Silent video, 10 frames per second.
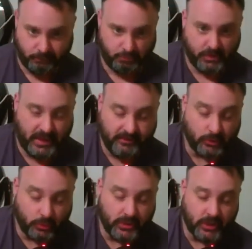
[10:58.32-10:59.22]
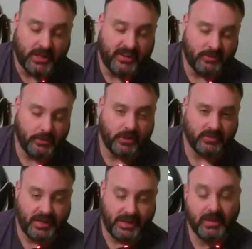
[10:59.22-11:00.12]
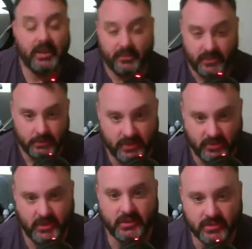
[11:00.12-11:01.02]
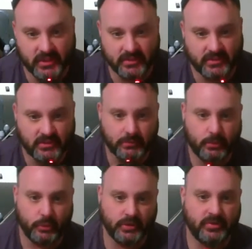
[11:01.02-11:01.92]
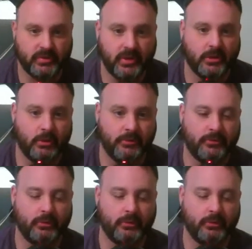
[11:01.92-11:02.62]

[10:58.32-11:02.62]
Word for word: Levy's really going to have to be on his game if they the United States at some point. Yeah.